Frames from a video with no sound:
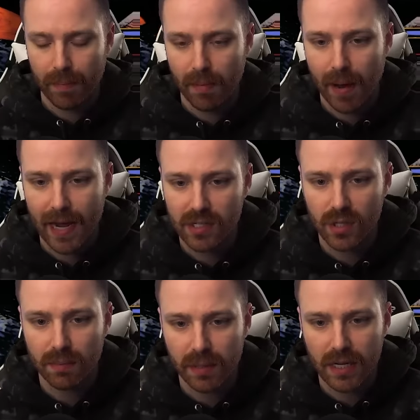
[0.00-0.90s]
Weapon
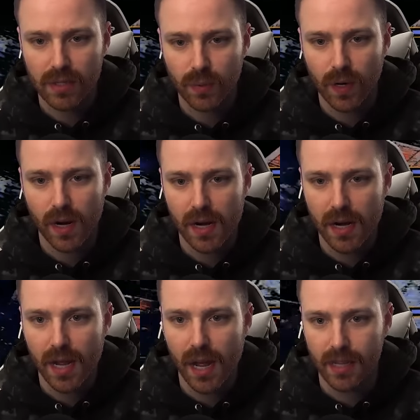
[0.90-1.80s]
Mastery
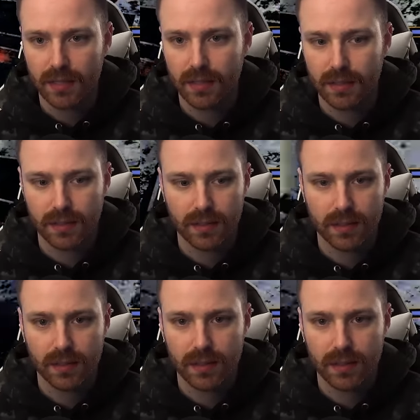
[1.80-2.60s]
+1. Yes.